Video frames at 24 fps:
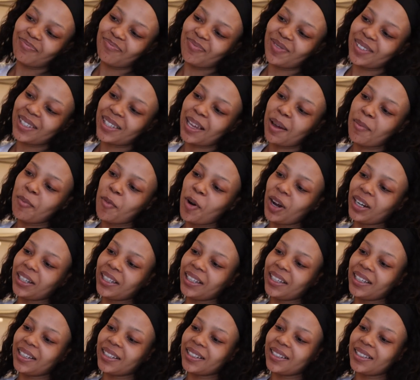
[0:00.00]
somewhat
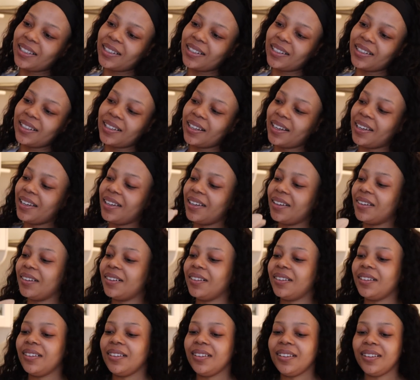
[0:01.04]
kitten
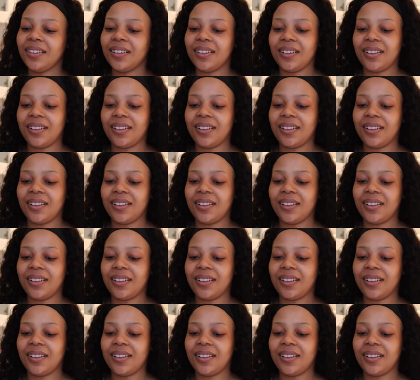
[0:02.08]
heel